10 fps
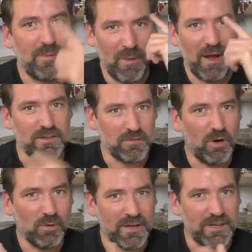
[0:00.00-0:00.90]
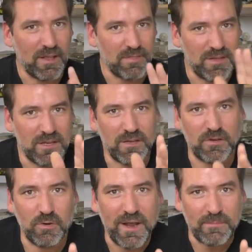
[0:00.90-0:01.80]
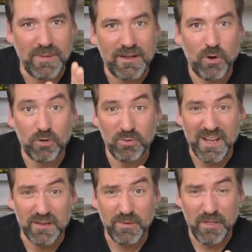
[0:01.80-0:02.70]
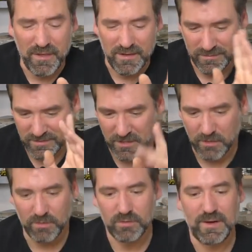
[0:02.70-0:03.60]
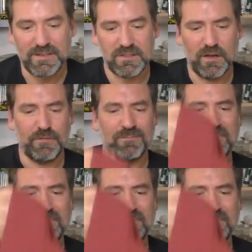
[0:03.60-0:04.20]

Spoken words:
in mind, you already get the correct Black Hawk rig with it. So, great stuff.